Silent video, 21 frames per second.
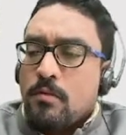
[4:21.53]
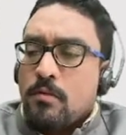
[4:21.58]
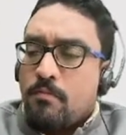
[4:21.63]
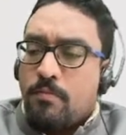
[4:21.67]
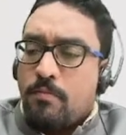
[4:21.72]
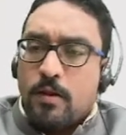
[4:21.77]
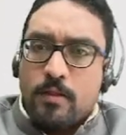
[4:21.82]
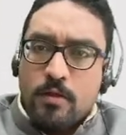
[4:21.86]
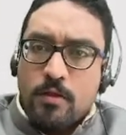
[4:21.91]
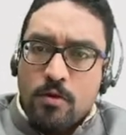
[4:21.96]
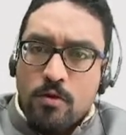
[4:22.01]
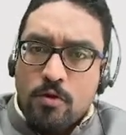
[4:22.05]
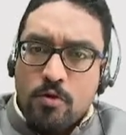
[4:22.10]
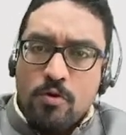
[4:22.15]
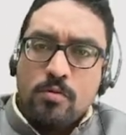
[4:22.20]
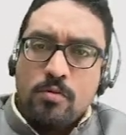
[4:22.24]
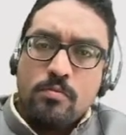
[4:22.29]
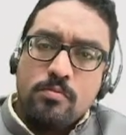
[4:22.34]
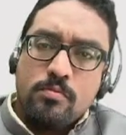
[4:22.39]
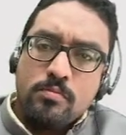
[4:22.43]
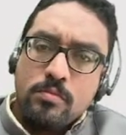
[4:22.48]

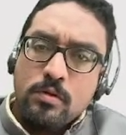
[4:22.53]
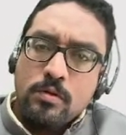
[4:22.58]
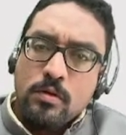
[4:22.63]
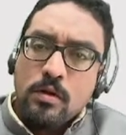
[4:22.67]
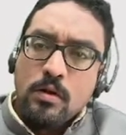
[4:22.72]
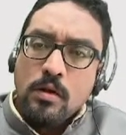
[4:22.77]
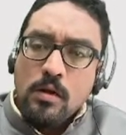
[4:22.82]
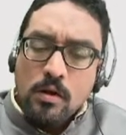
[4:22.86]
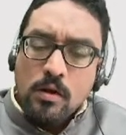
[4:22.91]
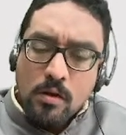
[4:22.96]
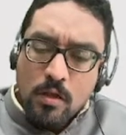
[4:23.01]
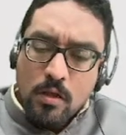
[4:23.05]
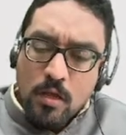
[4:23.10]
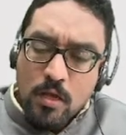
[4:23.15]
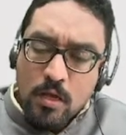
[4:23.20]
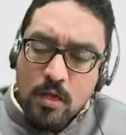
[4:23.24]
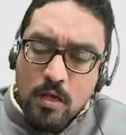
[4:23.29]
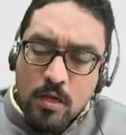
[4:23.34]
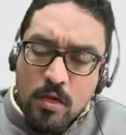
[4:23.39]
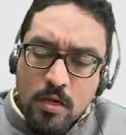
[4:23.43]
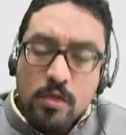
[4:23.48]
brotherhood,
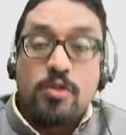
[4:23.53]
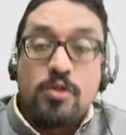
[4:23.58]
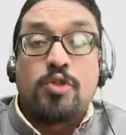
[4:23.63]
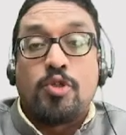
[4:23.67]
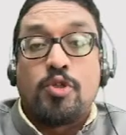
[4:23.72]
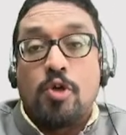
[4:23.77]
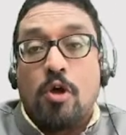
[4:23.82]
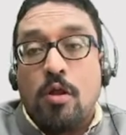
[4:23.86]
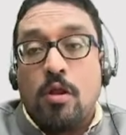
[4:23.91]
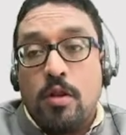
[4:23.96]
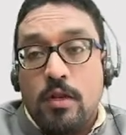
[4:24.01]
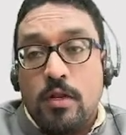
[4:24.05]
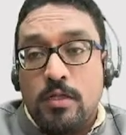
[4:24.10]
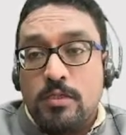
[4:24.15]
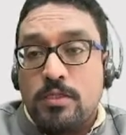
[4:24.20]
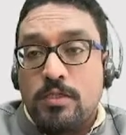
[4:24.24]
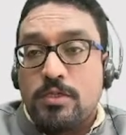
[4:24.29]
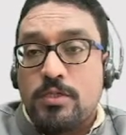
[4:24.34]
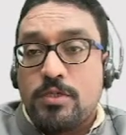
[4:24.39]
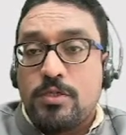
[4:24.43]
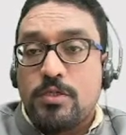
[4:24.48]

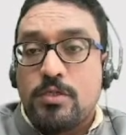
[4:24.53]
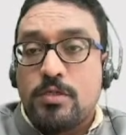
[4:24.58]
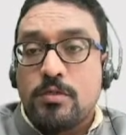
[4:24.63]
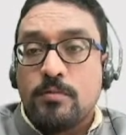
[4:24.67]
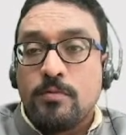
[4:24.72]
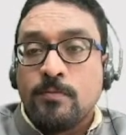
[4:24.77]
tolerance,